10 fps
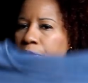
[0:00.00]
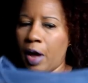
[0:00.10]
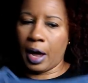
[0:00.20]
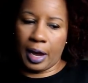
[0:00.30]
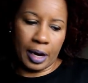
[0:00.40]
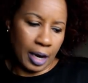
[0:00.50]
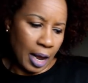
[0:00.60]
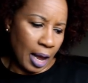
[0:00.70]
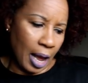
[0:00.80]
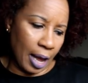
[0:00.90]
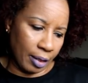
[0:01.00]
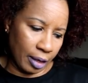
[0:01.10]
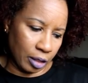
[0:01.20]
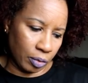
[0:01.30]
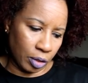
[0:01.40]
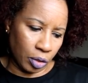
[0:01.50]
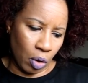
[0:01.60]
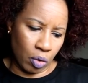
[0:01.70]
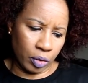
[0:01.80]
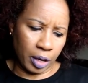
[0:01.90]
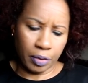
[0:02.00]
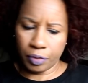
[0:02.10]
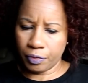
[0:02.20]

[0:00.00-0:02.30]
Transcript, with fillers: fine and this was only